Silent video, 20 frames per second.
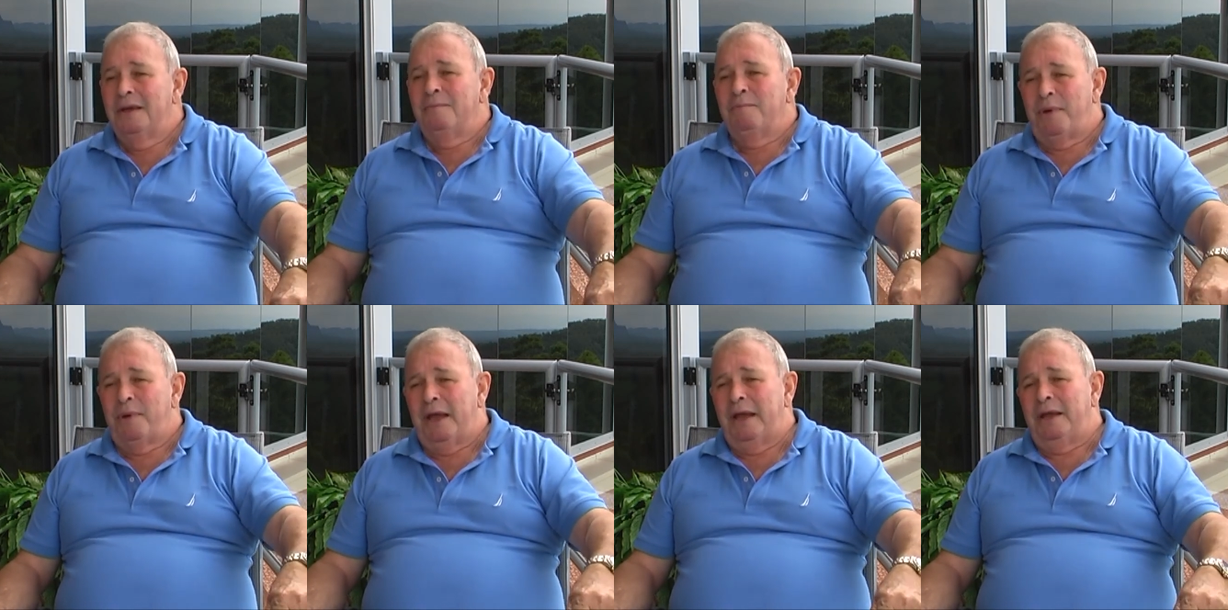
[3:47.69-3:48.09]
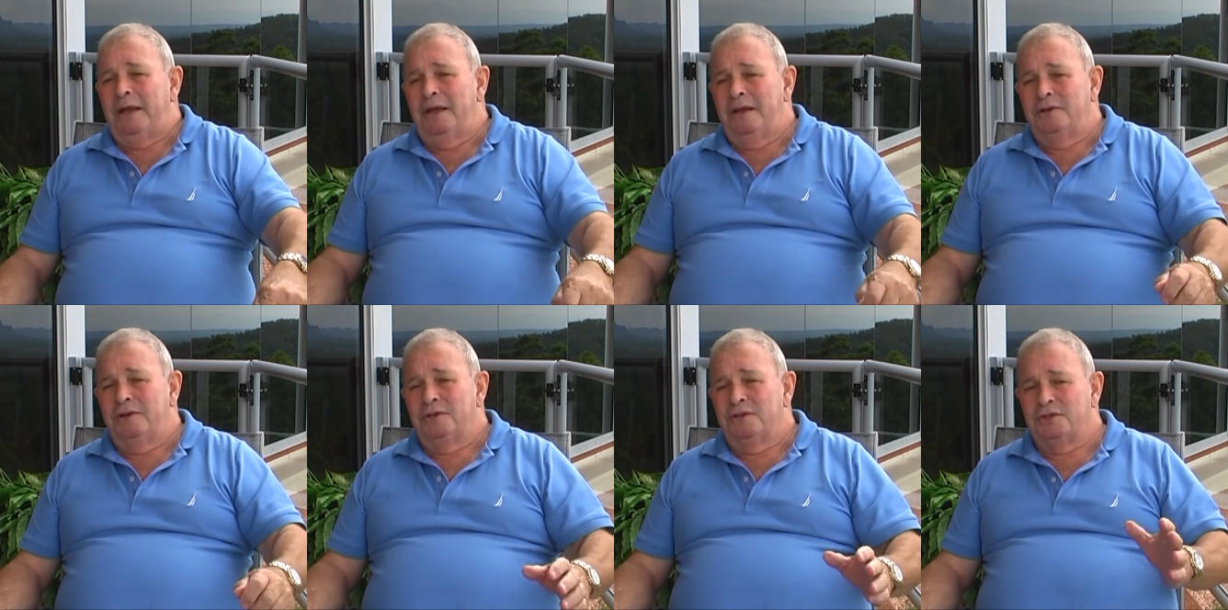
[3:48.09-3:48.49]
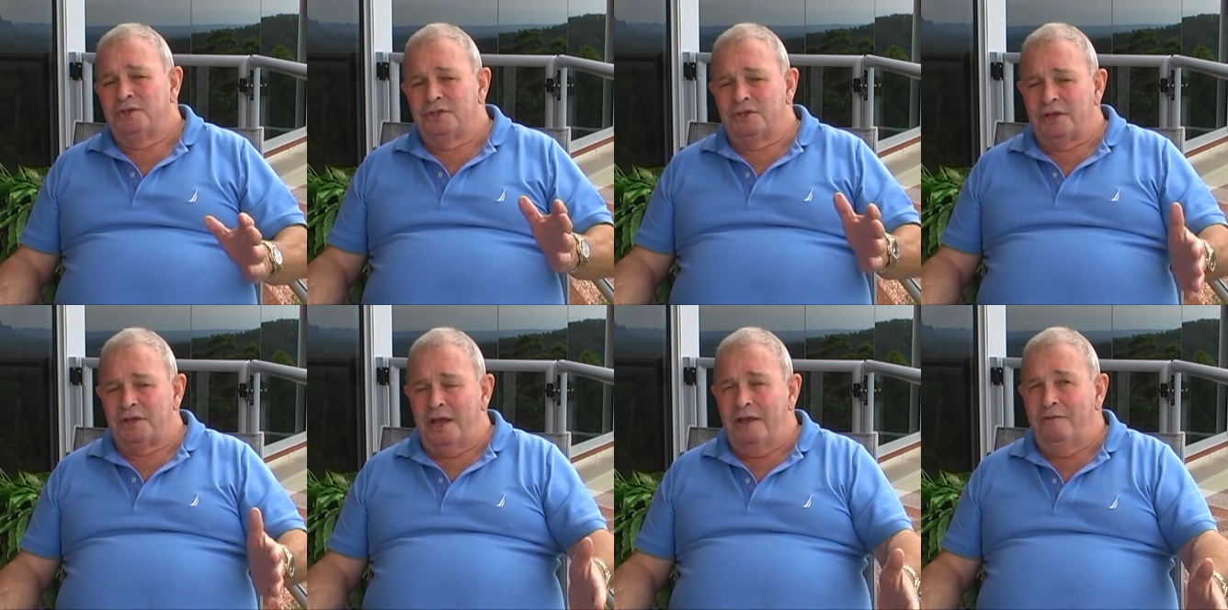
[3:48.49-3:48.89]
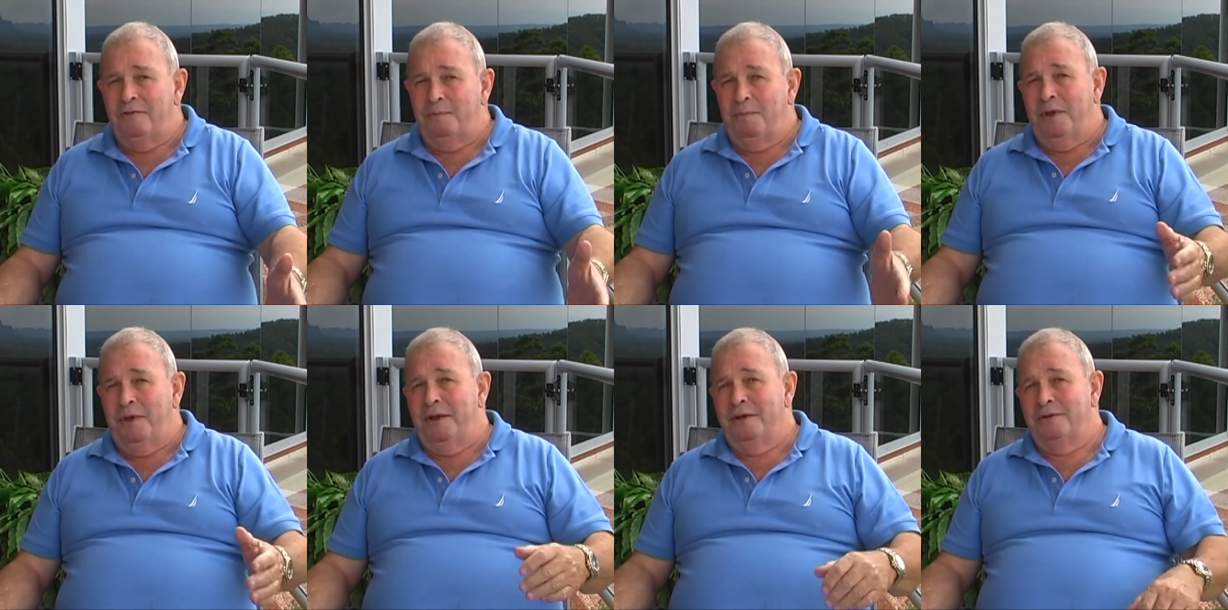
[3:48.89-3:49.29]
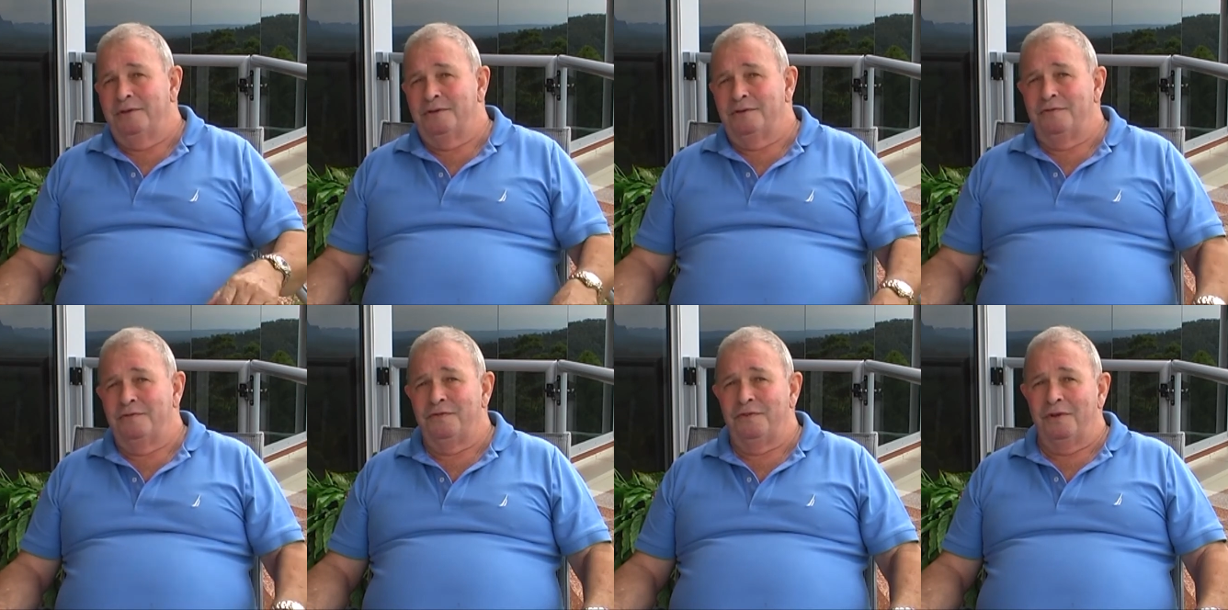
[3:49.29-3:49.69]
back into safe bounds
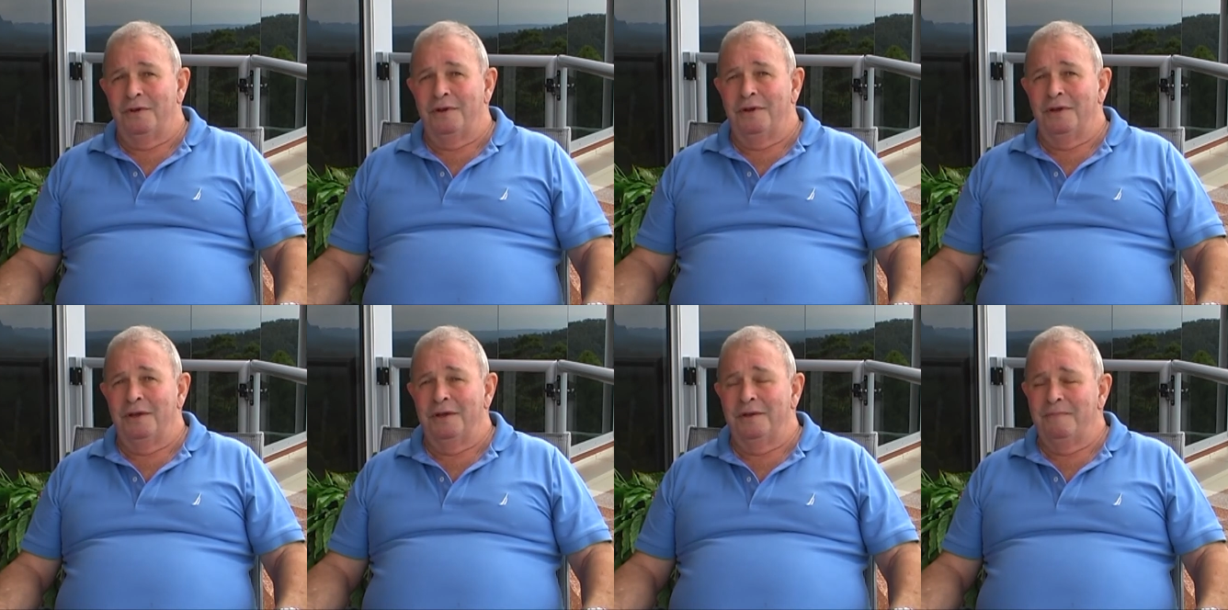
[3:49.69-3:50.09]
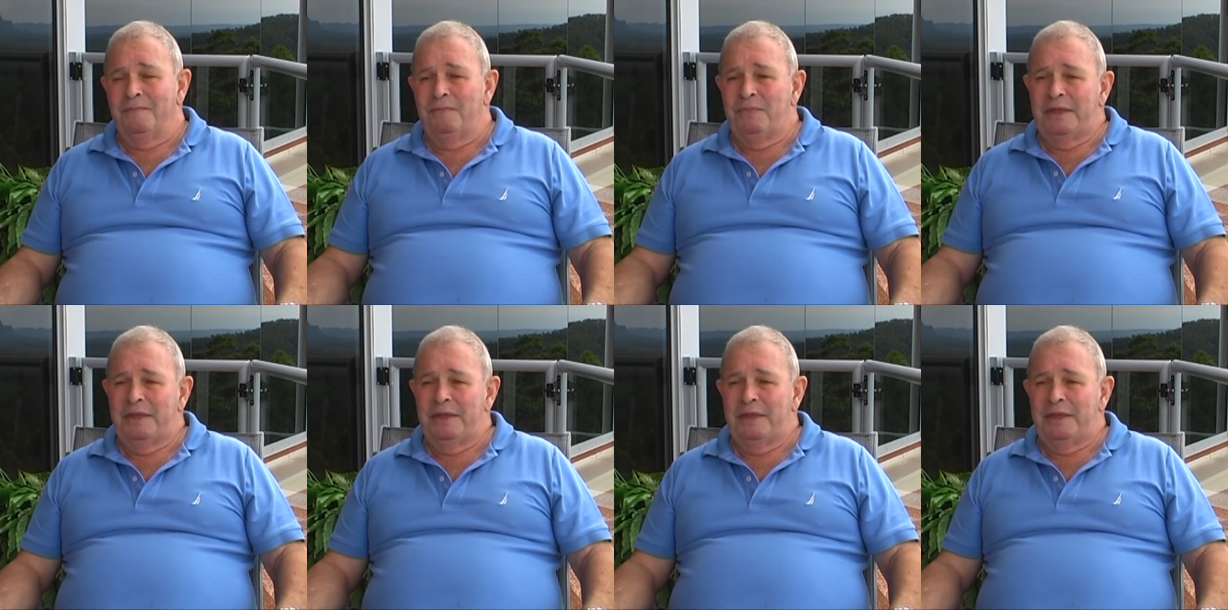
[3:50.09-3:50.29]
of flying,